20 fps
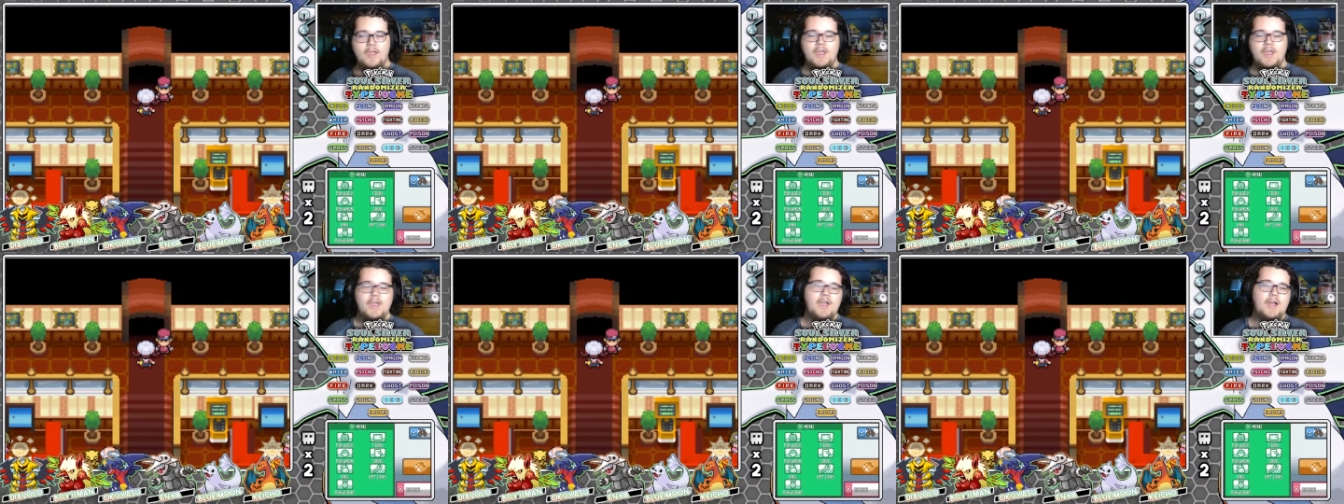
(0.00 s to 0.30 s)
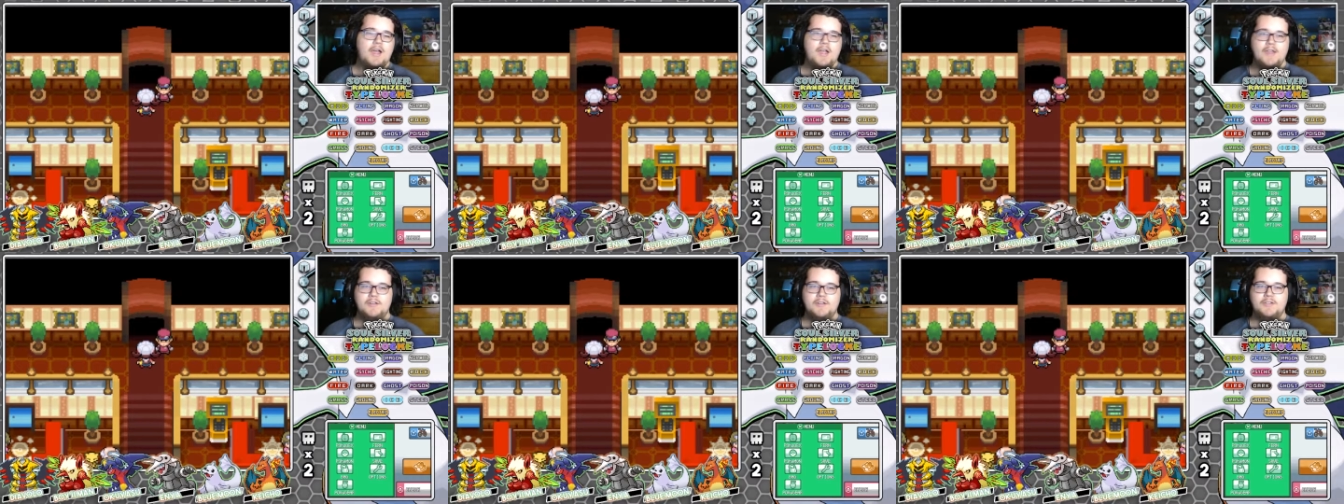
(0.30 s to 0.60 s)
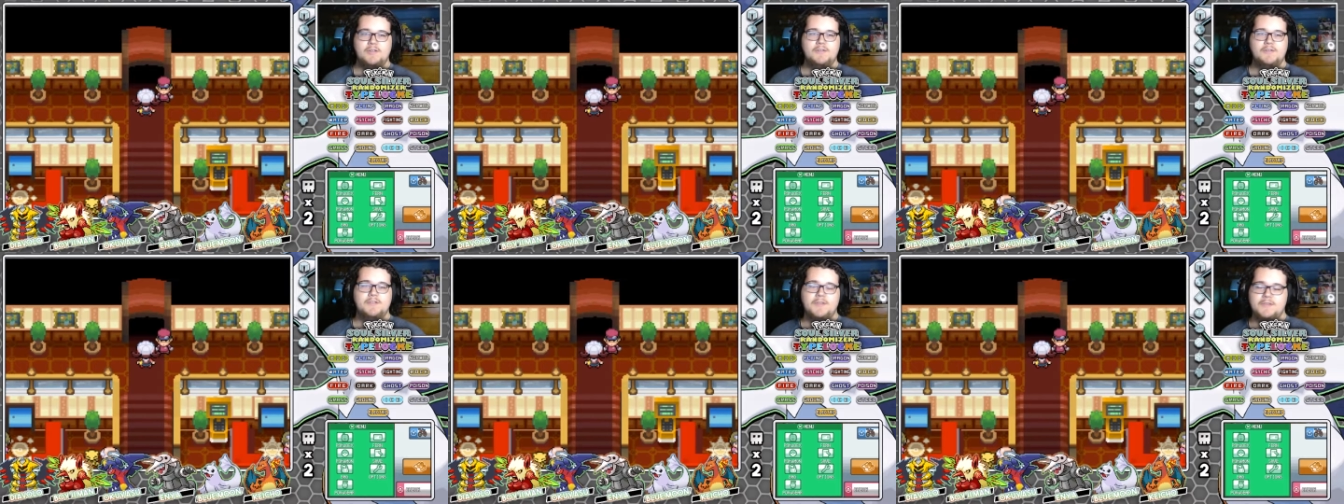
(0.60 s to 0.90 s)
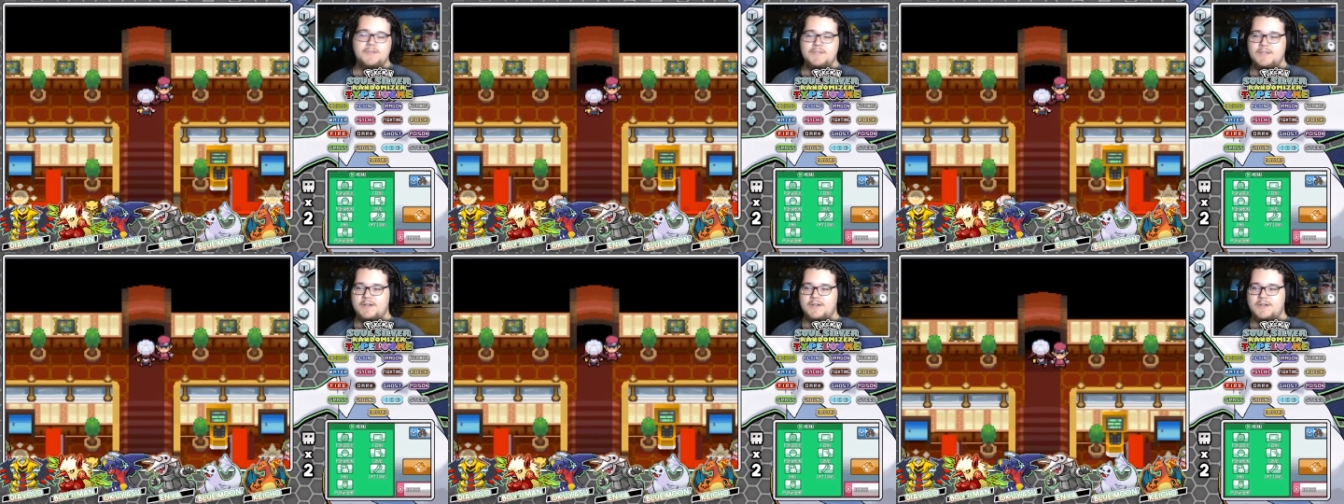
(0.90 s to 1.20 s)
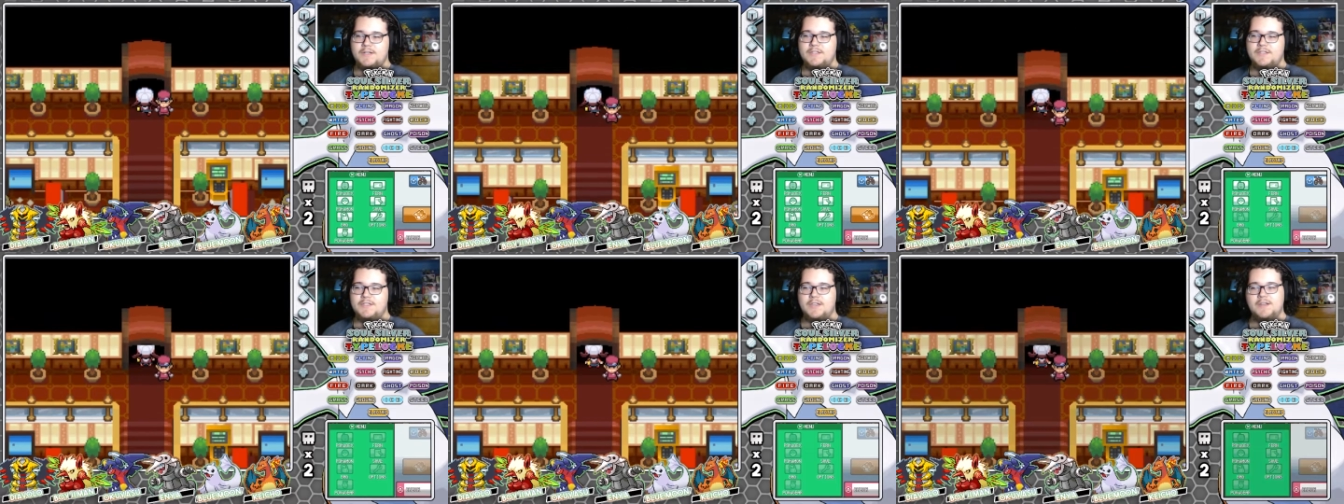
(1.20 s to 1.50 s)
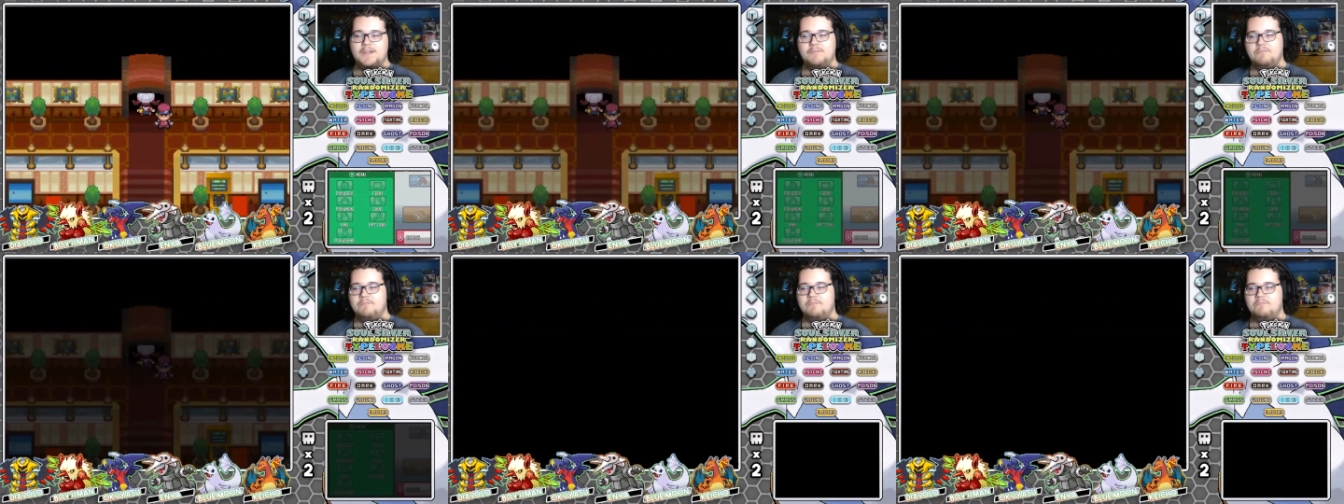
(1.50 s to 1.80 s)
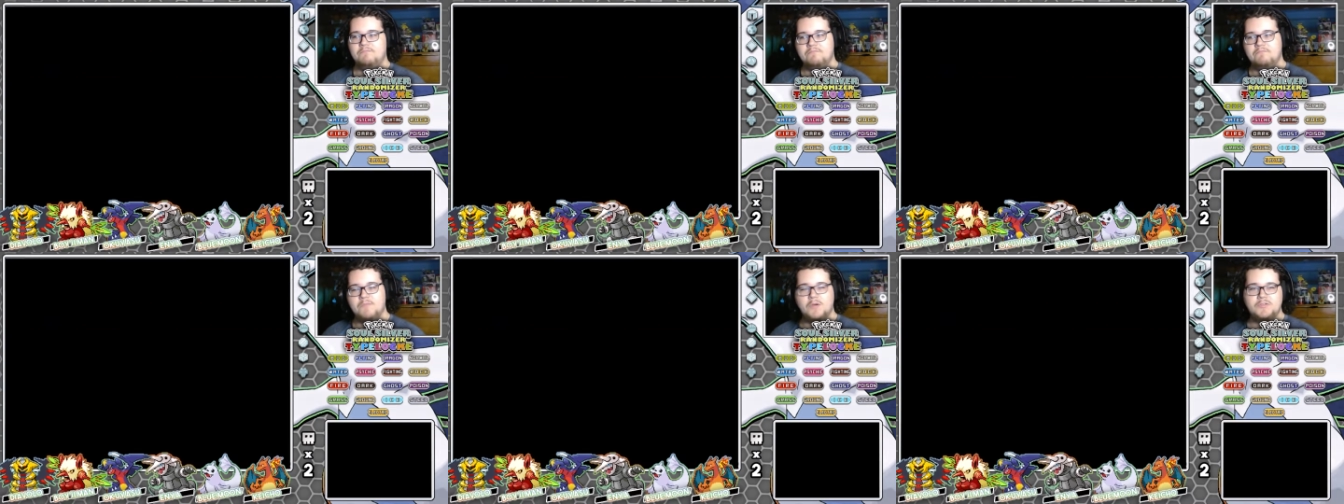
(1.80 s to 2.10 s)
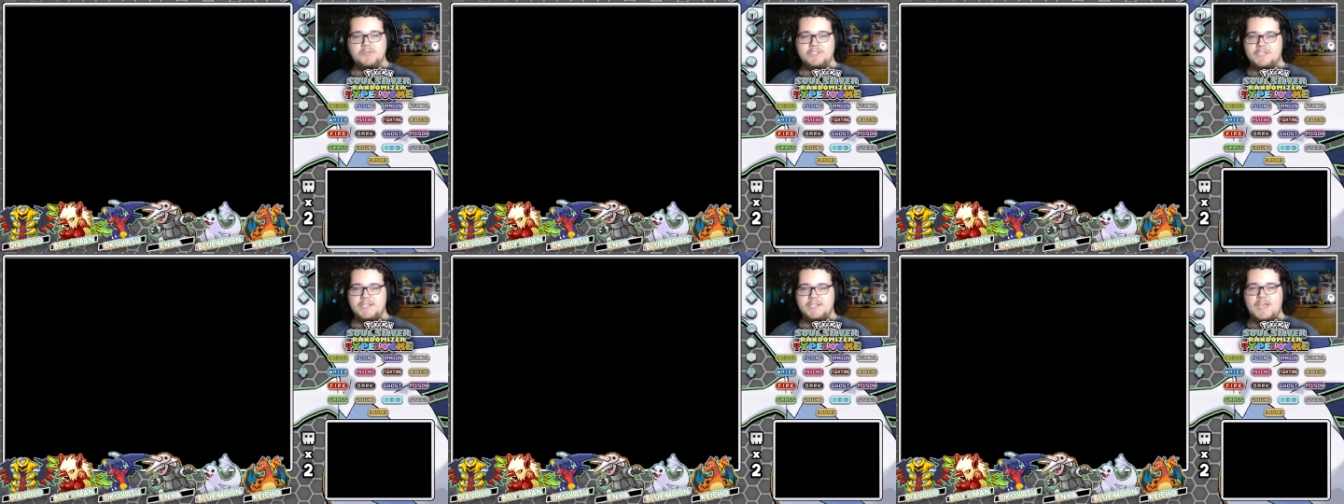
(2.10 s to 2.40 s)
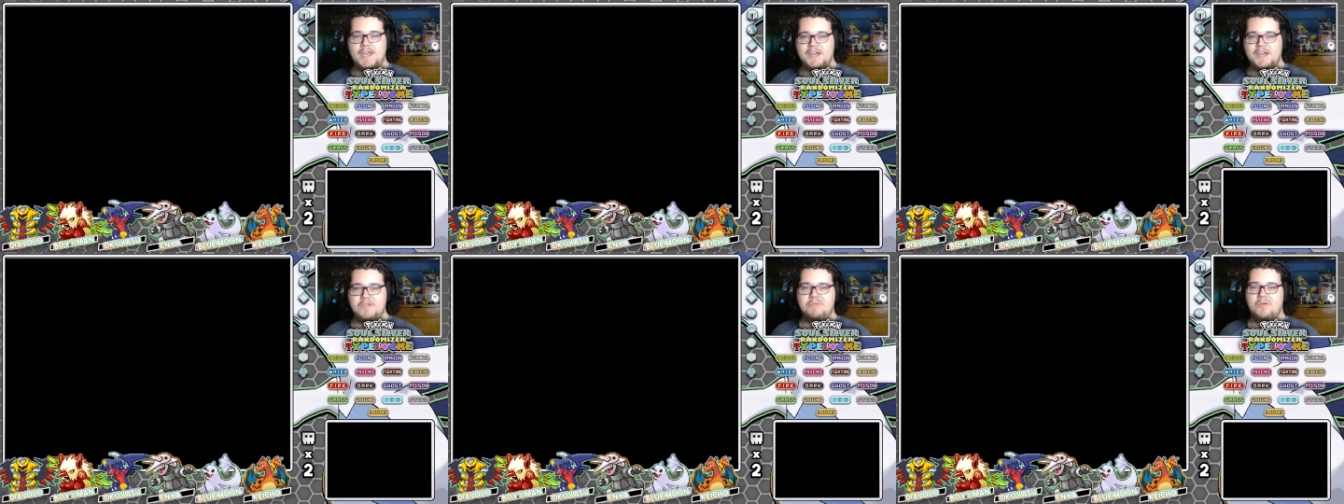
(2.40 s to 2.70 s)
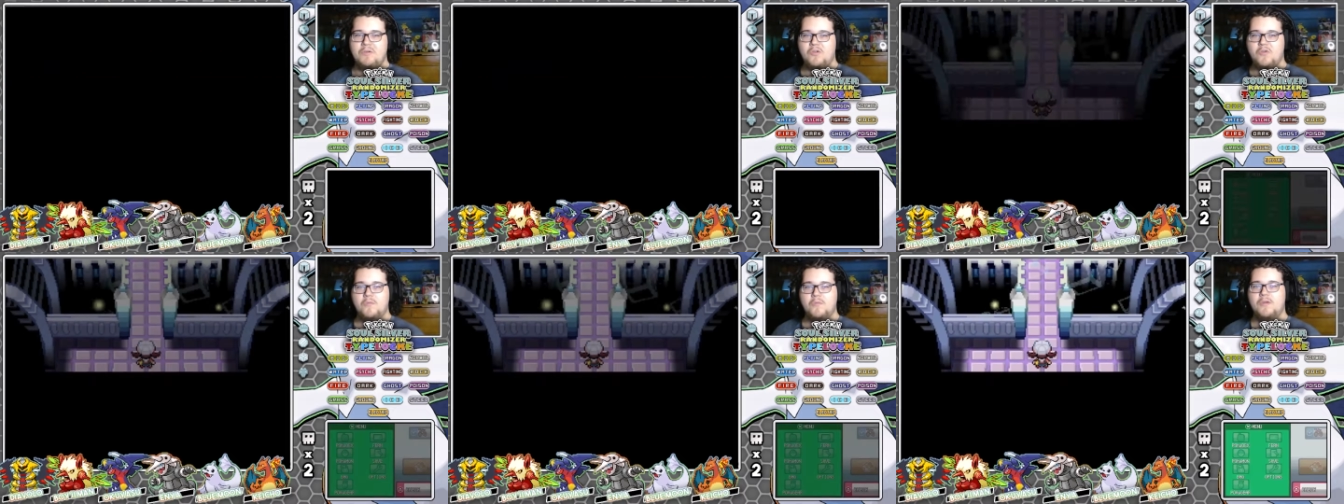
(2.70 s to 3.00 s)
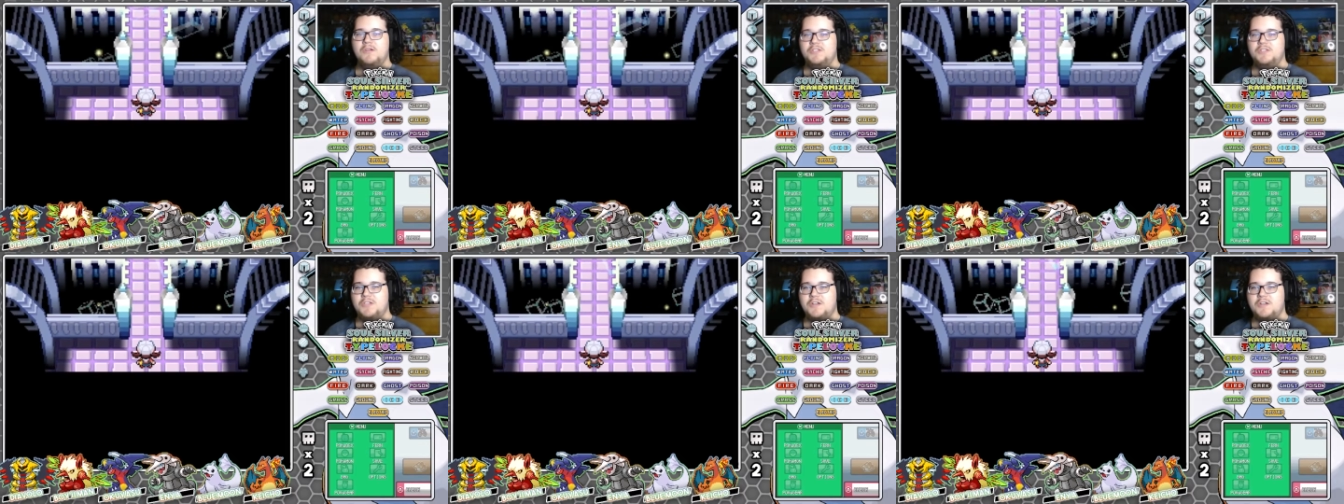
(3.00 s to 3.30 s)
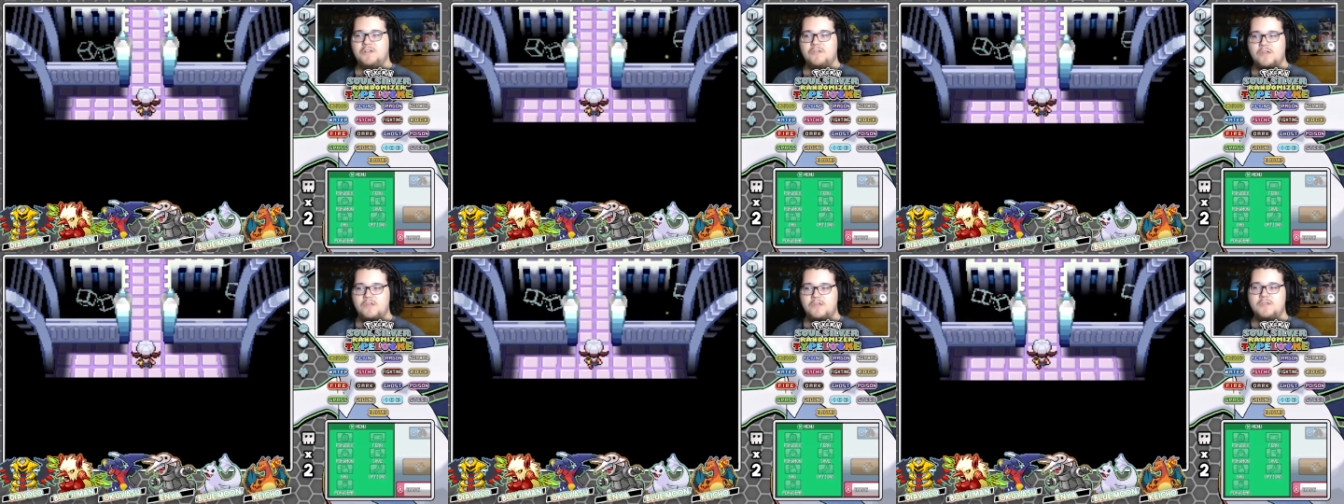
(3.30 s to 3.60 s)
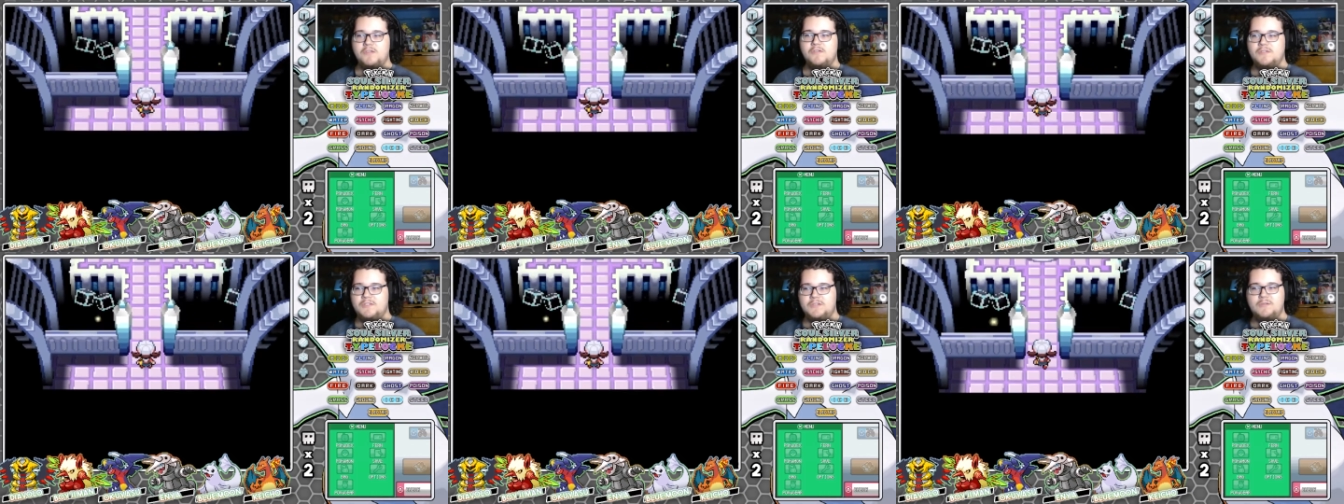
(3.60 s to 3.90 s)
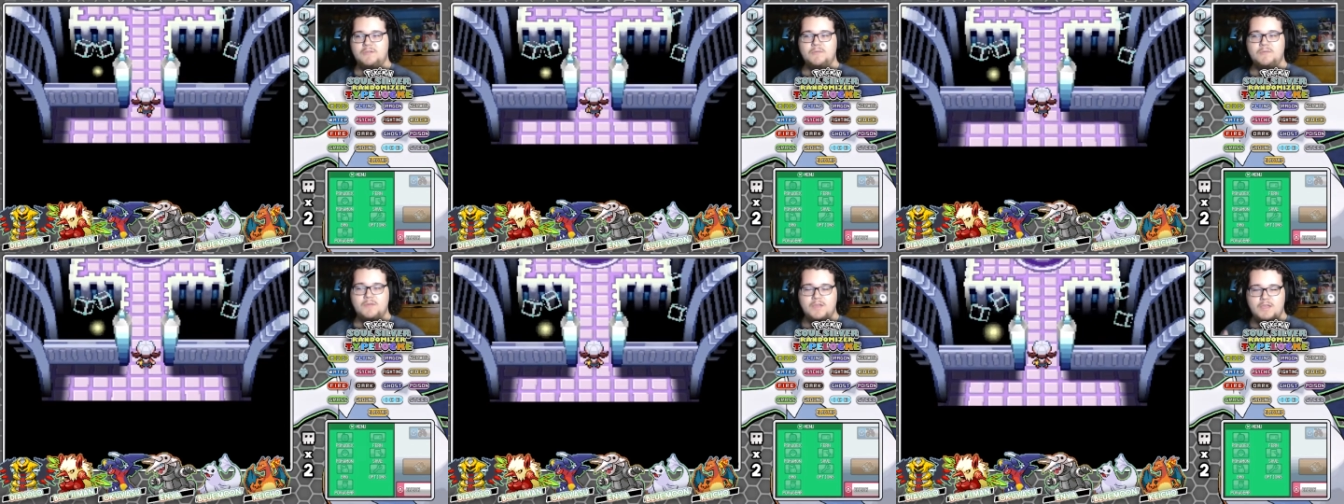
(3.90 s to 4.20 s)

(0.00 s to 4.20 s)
Johto series on mostly any Pokemon channel on YouTube,